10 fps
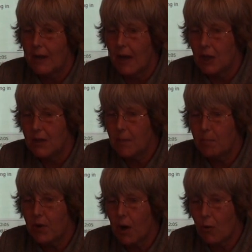That is a
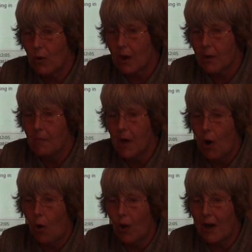program
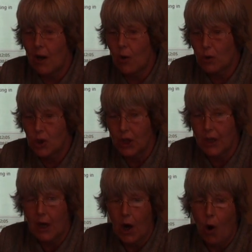or a
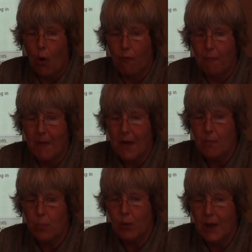logic of
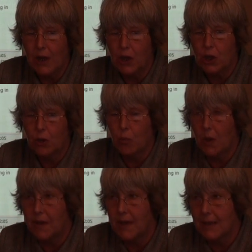manipulation
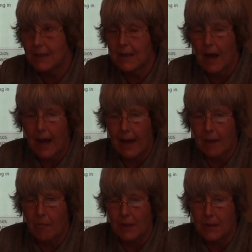with these
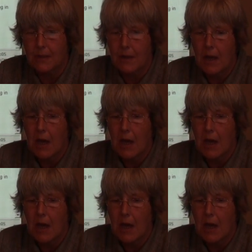elements.